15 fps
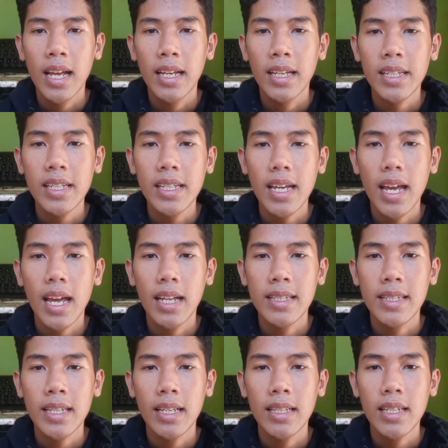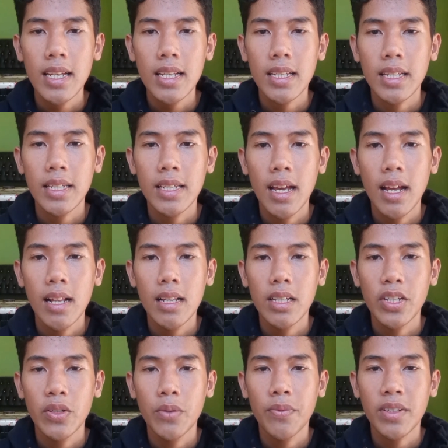He attended Yale
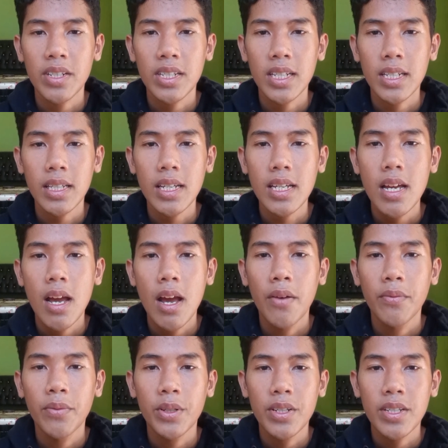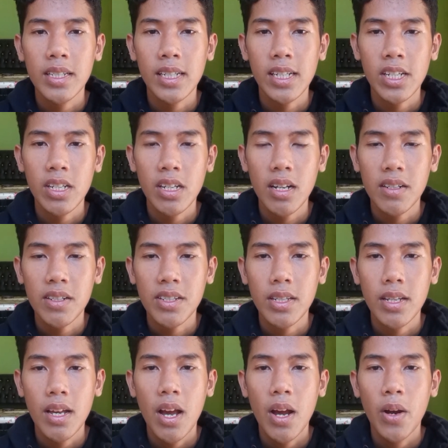University for 3 years,